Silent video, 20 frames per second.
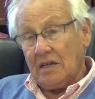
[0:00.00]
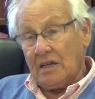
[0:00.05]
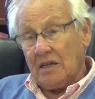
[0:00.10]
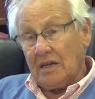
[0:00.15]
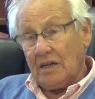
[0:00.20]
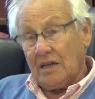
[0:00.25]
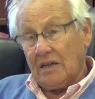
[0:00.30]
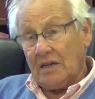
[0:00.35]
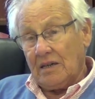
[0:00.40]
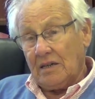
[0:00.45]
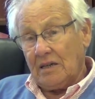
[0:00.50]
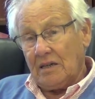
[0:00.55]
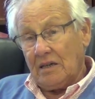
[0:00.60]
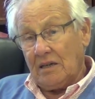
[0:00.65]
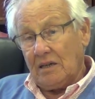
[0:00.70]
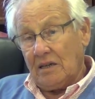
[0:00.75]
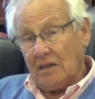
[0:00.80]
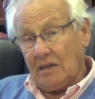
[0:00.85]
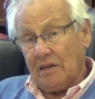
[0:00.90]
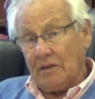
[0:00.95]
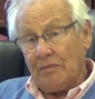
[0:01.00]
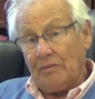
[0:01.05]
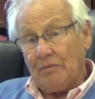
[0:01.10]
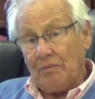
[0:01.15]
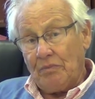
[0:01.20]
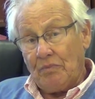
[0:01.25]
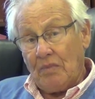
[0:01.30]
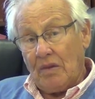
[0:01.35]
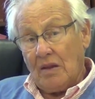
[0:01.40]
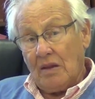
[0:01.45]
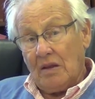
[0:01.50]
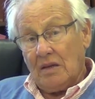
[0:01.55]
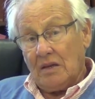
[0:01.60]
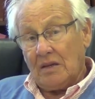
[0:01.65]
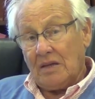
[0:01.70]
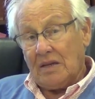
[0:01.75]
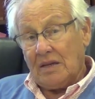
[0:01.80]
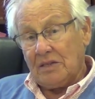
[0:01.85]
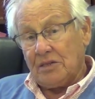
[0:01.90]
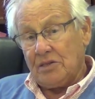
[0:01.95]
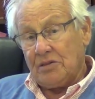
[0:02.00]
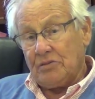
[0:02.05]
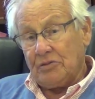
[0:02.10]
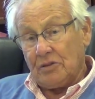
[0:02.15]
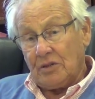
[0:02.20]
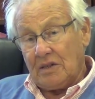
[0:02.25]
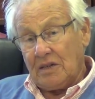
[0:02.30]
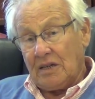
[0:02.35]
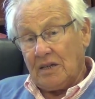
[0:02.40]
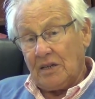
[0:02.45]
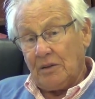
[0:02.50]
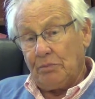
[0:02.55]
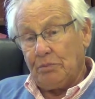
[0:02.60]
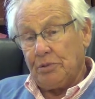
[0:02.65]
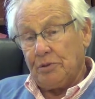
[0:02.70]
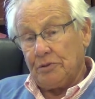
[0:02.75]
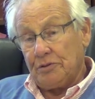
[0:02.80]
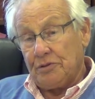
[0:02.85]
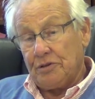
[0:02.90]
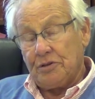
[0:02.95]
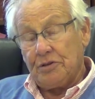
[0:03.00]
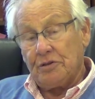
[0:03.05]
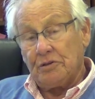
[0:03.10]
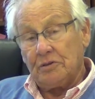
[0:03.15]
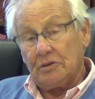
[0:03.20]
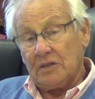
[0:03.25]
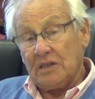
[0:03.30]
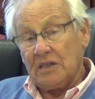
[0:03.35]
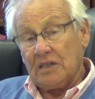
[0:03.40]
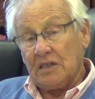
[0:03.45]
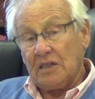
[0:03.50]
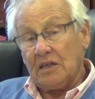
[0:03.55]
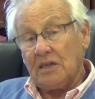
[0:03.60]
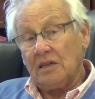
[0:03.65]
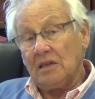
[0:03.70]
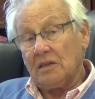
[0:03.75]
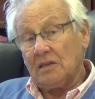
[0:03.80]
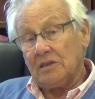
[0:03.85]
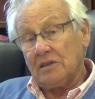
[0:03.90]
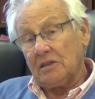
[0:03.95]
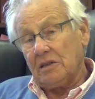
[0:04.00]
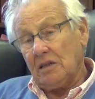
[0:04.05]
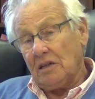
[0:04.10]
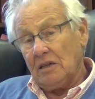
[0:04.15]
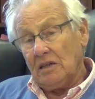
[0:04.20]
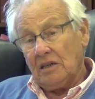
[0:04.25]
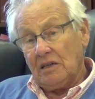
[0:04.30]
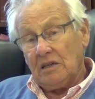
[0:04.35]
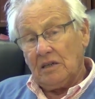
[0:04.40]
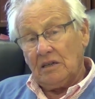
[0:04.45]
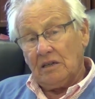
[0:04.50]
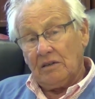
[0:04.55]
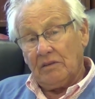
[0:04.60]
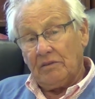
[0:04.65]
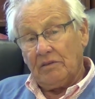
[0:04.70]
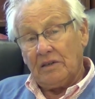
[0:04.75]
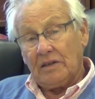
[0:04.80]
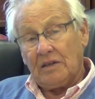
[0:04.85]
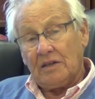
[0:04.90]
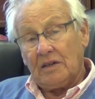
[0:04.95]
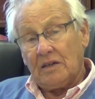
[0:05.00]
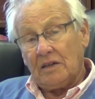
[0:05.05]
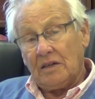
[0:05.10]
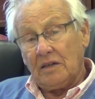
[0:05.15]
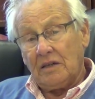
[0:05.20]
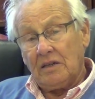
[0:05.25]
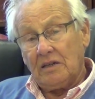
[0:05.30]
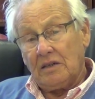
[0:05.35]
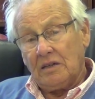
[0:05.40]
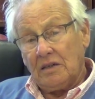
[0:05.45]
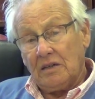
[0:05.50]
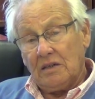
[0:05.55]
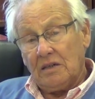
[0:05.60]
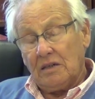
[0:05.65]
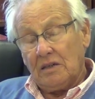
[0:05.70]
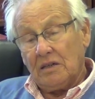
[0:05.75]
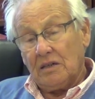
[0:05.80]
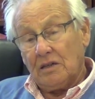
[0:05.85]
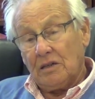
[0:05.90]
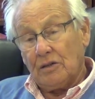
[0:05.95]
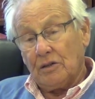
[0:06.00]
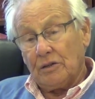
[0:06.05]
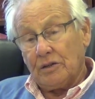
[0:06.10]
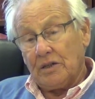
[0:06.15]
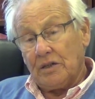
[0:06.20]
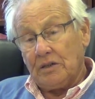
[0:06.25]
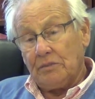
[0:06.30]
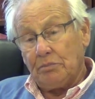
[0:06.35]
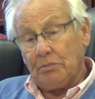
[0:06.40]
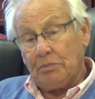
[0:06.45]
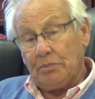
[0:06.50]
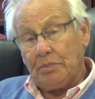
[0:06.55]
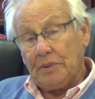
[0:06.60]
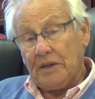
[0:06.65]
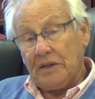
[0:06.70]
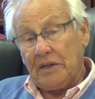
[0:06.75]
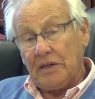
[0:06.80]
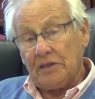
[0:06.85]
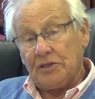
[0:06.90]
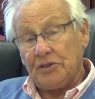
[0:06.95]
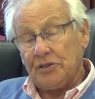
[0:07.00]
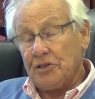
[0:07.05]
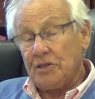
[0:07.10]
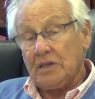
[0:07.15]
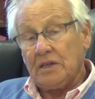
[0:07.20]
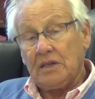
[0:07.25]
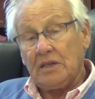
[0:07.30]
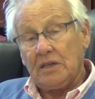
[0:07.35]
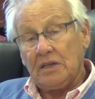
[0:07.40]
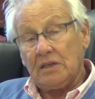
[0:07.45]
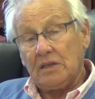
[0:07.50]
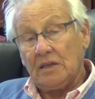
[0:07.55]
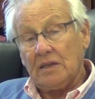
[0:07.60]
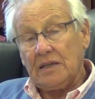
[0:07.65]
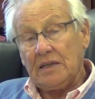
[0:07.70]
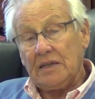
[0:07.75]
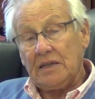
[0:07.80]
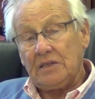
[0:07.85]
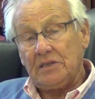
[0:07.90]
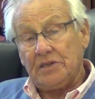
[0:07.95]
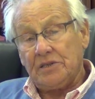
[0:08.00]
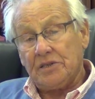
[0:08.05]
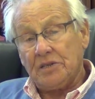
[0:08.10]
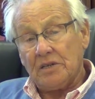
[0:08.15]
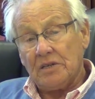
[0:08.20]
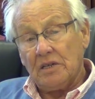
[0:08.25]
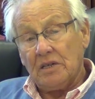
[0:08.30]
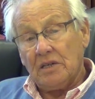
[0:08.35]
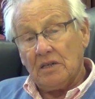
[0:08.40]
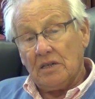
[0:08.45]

and um, that's what I pursued in England, where I got a PhD in Leeds.